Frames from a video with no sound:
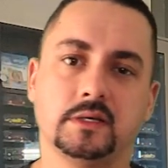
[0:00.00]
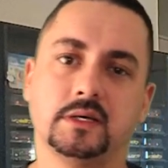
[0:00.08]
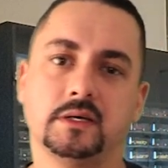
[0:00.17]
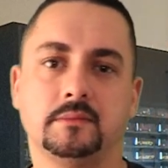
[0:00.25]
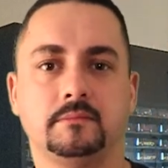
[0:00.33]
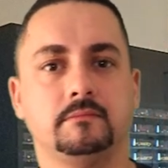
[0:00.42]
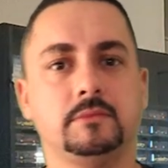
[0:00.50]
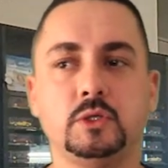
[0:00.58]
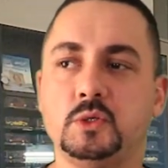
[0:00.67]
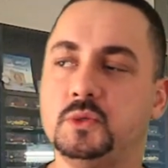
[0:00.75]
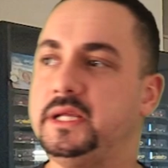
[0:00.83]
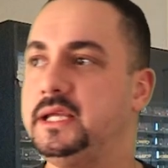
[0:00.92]
uh,
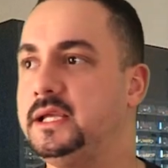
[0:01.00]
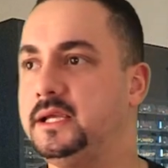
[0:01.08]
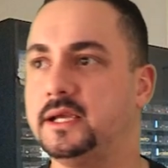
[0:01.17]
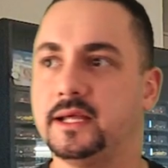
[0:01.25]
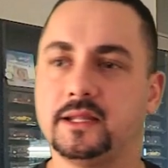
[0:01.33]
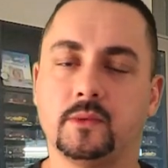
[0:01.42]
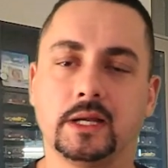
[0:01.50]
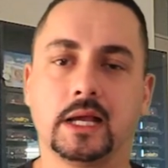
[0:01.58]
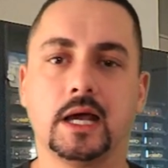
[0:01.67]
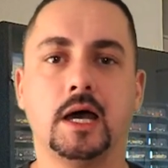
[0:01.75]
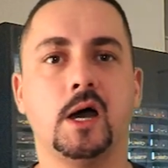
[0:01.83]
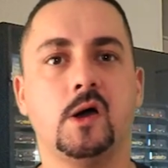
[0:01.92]
moody and they want to
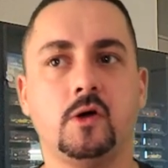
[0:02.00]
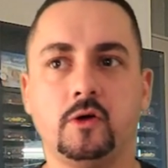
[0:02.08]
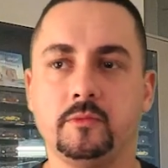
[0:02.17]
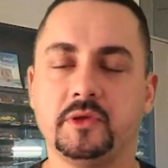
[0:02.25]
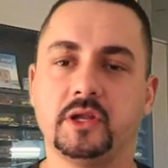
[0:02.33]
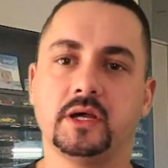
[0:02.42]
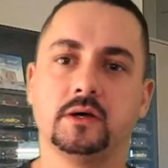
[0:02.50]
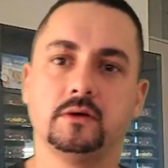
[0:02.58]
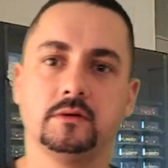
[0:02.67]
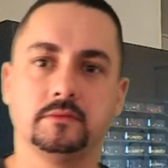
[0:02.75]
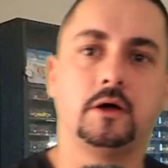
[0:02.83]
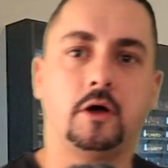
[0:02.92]
go home, you
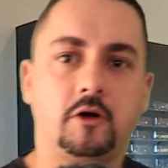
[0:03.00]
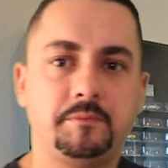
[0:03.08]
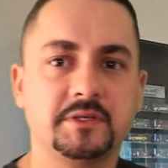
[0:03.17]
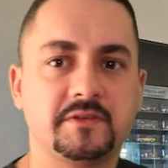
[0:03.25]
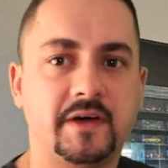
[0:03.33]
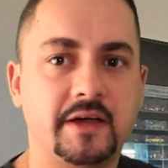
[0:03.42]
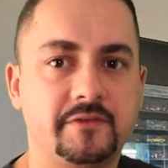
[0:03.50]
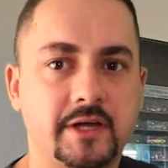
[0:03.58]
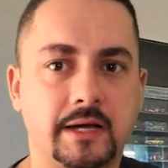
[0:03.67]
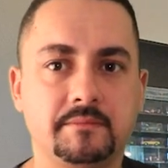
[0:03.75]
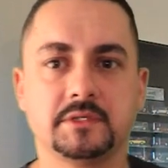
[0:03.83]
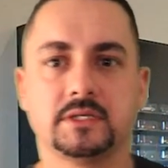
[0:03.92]
know. Half past five
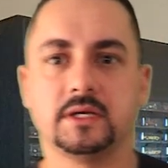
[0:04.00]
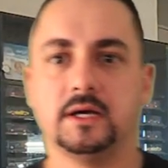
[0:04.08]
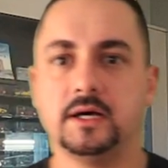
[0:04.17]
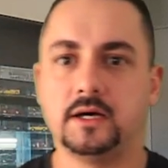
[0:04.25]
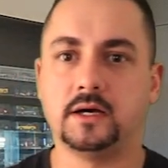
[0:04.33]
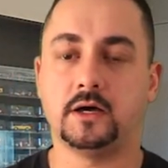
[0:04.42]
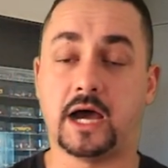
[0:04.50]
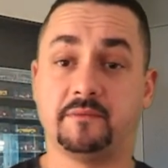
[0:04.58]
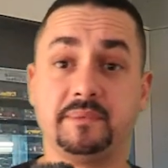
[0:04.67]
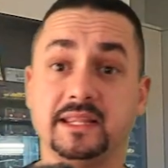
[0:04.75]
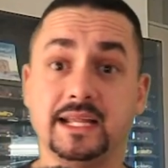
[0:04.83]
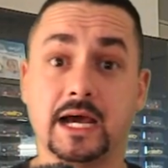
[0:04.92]
comes. Uh,
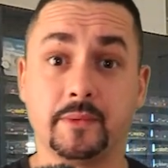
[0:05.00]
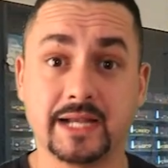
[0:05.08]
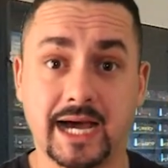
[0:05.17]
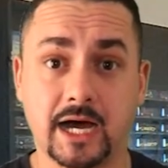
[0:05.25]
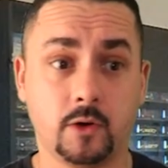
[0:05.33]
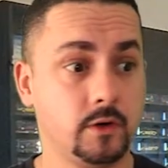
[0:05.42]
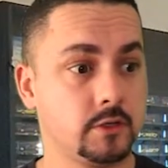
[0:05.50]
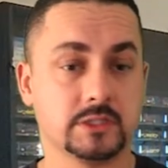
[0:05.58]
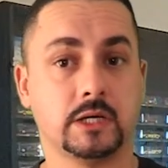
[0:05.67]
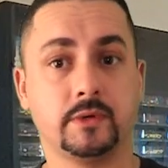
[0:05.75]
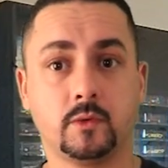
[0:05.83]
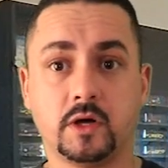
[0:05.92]
I've been there now an hour
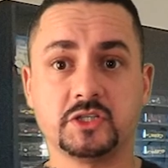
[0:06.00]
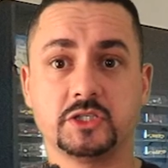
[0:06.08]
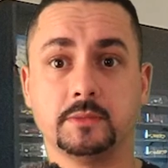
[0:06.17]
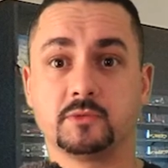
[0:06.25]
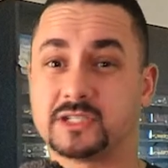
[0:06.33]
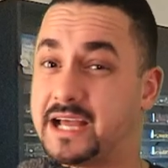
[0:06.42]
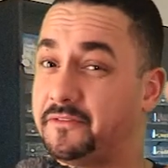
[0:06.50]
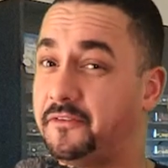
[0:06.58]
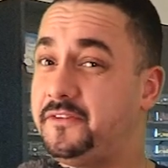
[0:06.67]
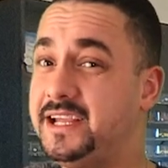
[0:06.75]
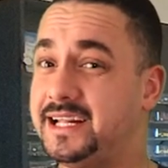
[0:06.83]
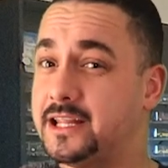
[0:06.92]
because I want to watch them because I have a
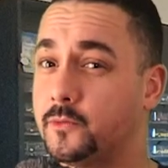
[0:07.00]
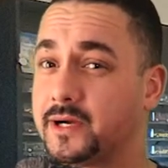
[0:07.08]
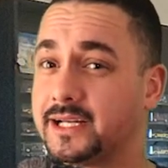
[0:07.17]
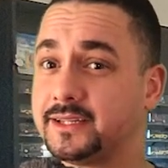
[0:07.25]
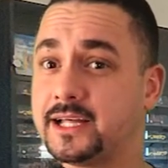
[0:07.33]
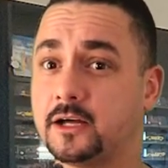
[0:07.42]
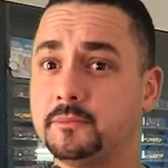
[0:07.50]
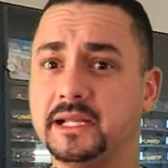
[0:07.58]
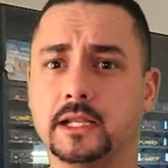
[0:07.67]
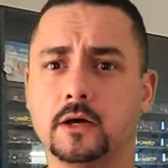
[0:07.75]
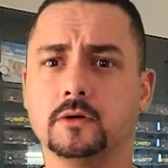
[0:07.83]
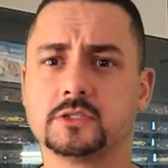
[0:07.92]
feeling that we're going to tell me,
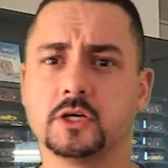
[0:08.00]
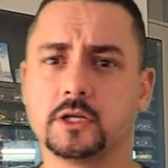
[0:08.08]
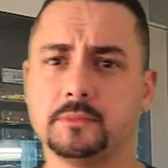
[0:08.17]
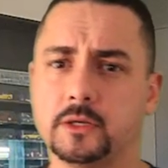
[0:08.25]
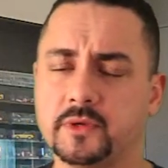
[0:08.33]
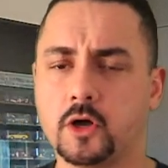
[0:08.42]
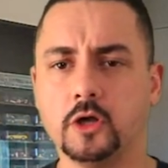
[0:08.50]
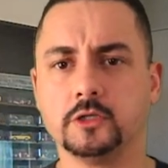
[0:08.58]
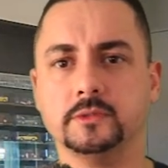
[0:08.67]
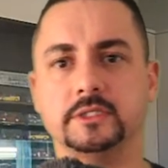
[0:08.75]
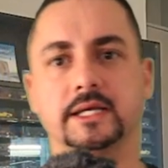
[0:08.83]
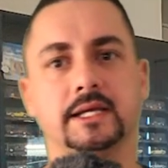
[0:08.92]
no, sorry, man, we can't
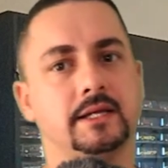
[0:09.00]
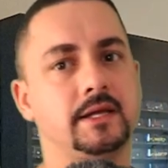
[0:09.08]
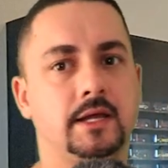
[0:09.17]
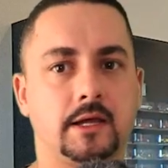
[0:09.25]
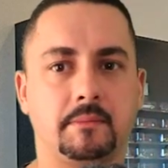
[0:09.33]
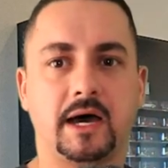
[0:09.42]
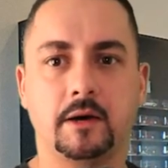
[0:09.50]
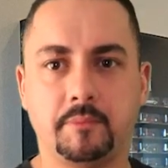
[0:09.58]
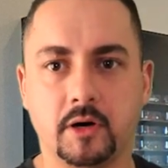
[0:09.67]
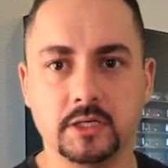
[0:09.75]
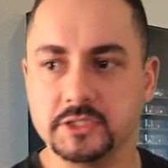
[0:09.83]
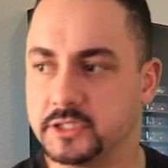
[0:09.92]
do it today. My
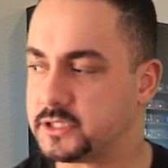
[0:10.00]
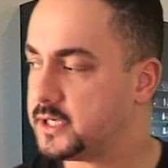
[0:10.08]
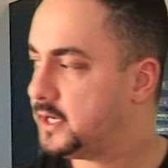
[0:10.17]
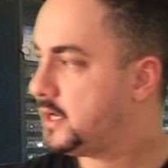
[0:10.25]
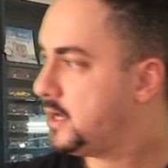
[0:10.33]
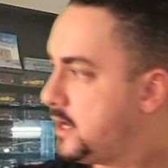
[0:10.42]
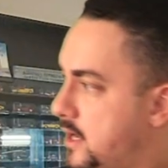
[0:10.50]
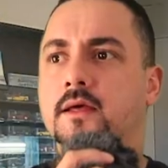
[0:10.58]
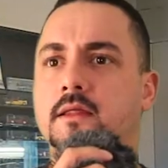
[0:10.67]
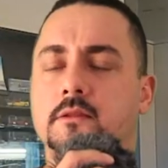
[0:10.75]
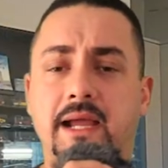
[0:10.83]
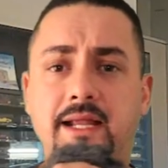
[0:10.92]
apologies.
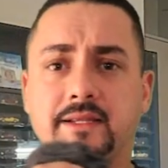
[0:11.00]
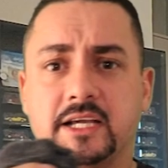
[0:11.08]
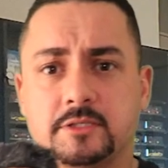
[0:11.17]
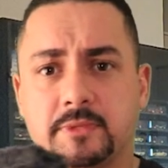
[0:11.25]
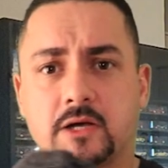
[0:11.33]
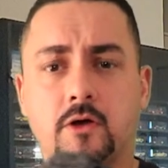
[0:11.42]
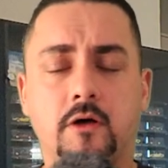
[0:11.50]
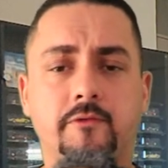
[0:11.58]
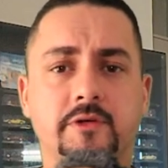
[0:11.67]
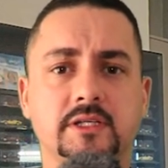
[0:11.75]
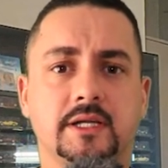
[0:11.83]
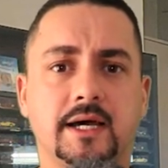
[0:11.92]
The man takes my car
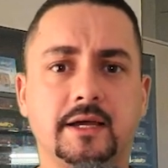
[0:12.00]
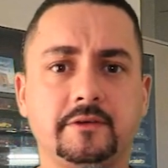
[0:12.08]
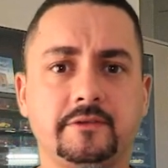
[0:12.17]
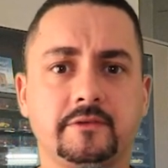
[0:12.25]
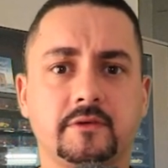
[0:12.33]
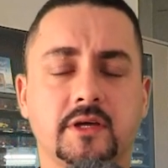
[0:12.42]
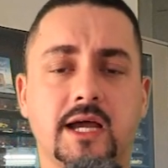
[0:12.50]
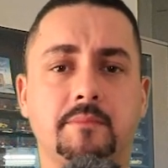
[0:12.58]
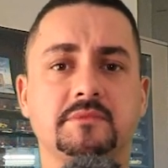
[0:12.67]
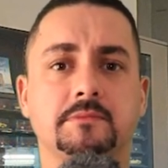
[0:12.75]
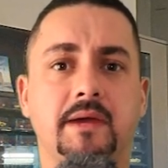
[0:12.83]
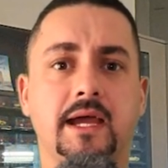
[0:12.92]
for the drive,
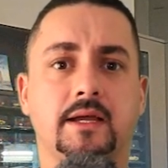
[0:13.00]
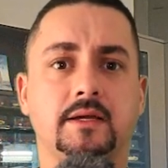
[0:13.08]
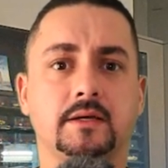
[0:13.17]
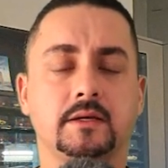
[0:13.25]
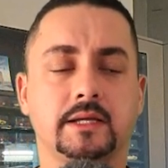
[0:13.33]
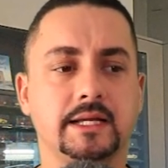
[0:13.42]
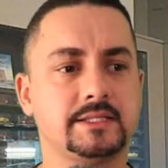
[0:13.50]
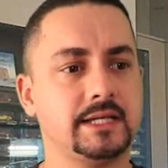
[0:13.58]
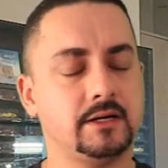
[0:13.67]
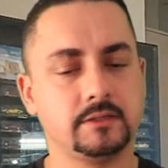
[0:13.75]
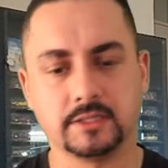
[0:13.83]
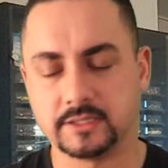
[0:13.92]
comes back, gets
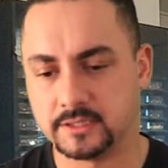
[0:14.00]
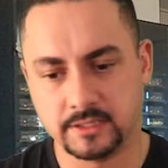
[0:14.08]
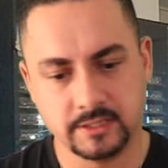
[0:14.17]
out.